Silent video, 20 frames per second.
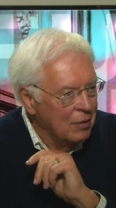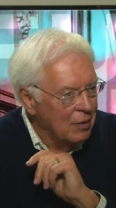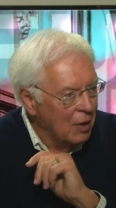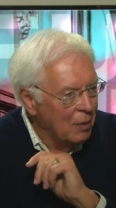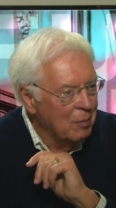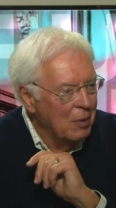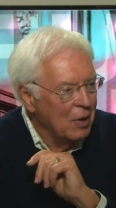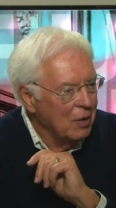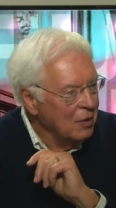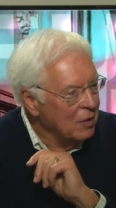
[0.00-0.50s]

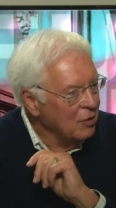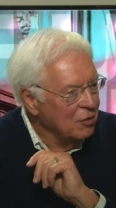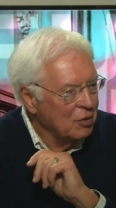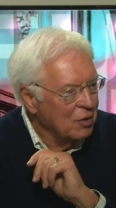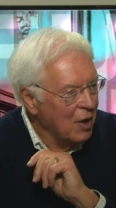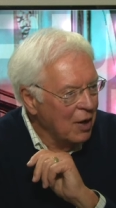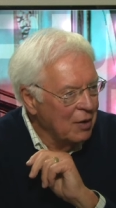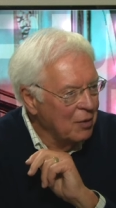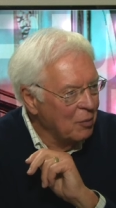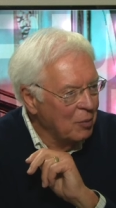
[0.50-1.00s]
Americans are
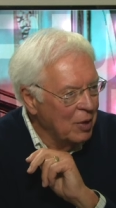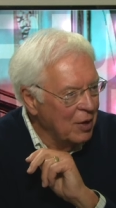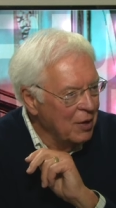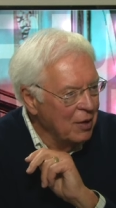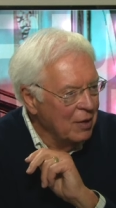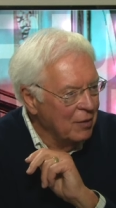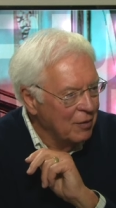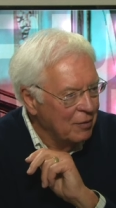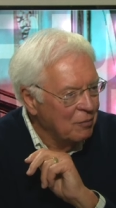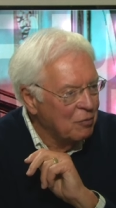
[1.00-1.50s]
kind of
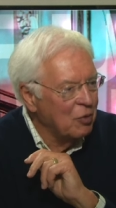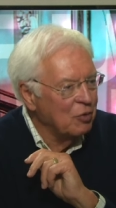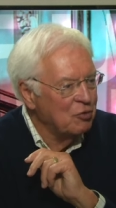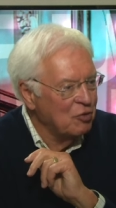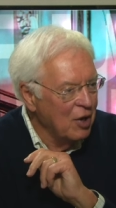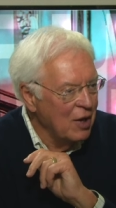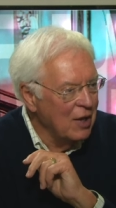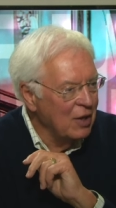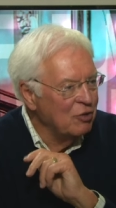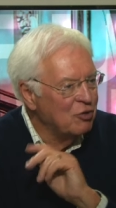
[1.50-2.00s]
ready for
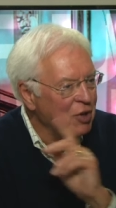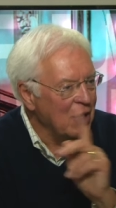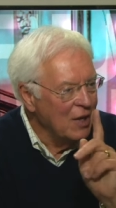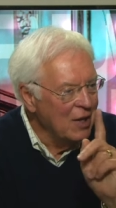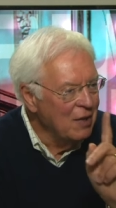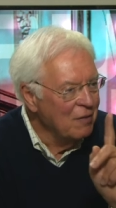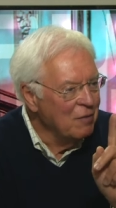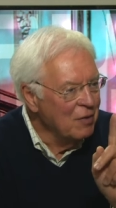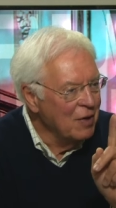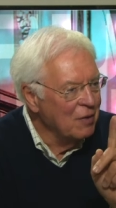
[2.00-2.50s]
change,
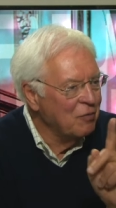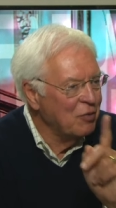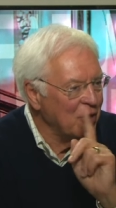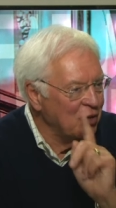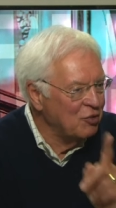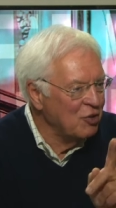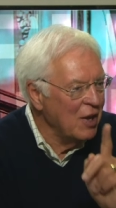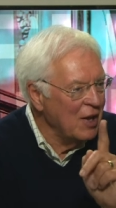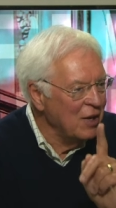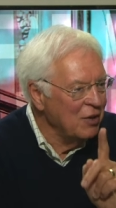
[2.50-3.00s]
even if the
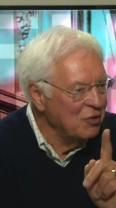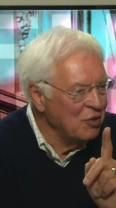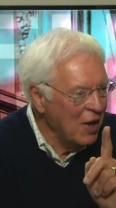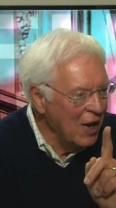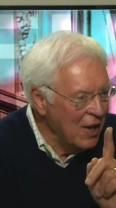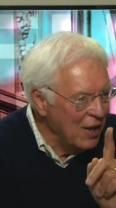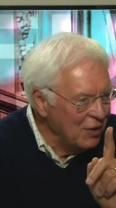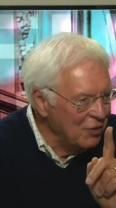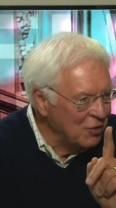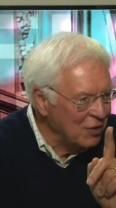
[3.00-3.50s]
change
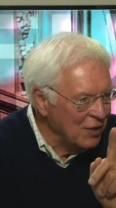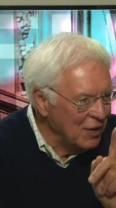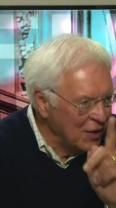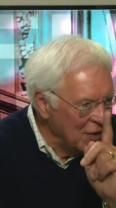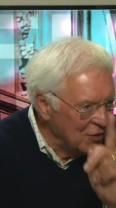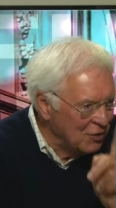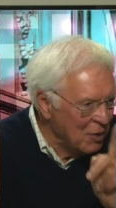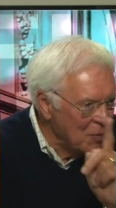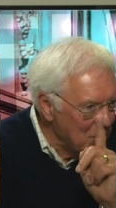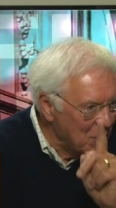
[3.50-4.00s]
agent
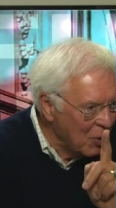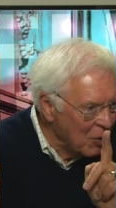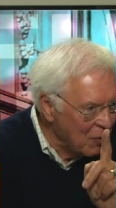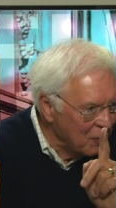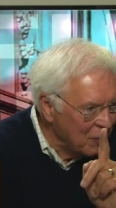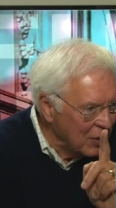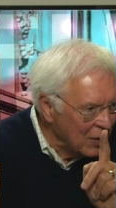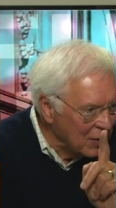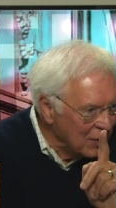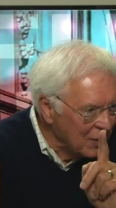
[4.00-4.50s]
is imperfect.